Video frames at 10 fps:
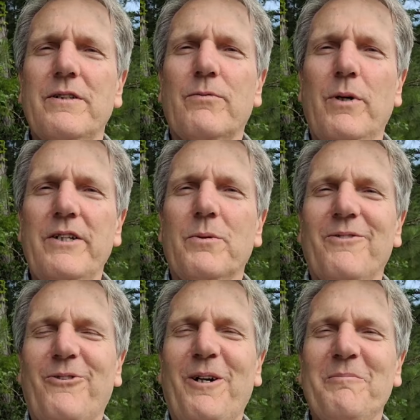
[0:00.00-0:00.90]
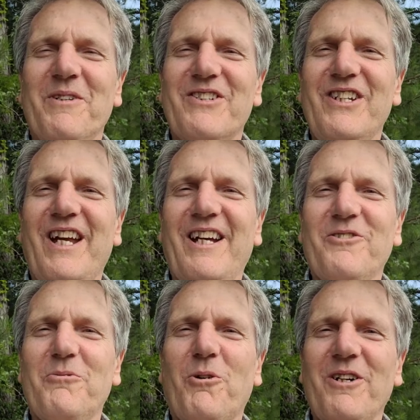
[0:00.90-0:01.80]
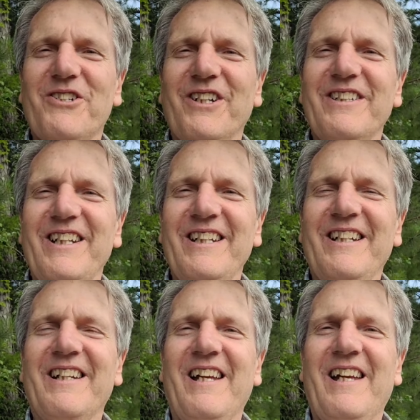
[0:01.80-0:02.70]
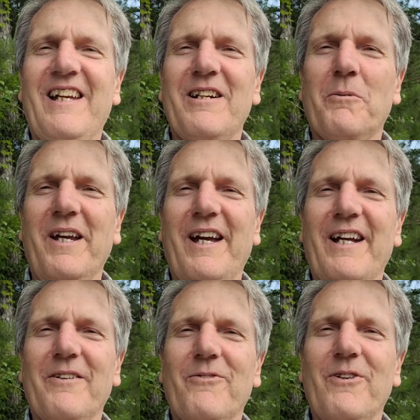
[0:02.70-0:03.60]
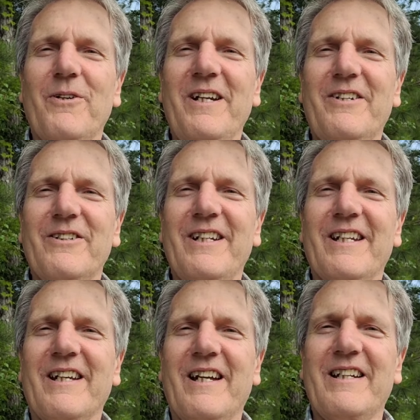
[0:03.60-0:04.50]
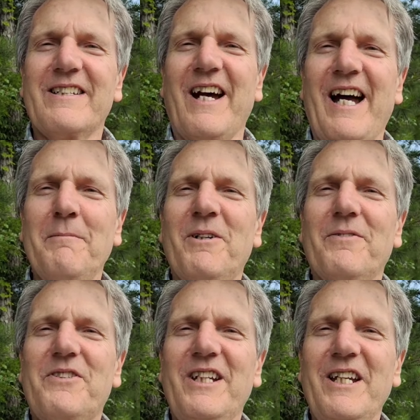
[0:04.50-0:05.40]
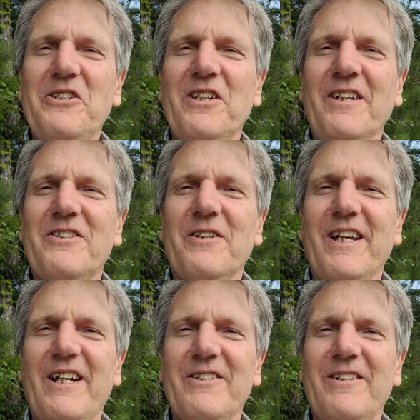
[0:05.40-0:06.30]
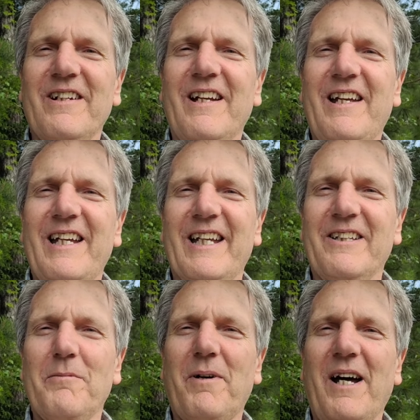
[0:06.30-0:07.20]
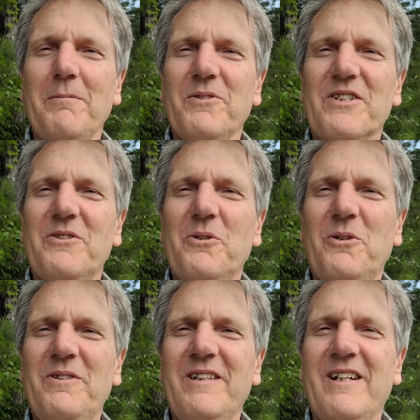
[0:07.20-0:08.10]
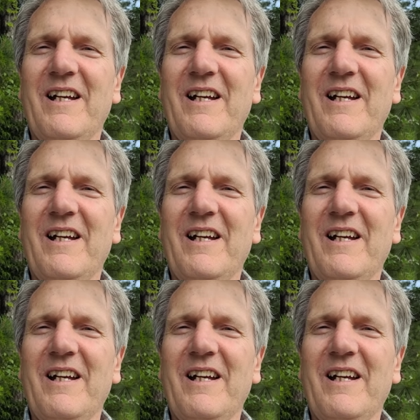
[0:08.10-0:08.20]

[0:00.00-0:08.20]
of which were from Seattle, Washington. We had a very good time of teaching together in the Bible school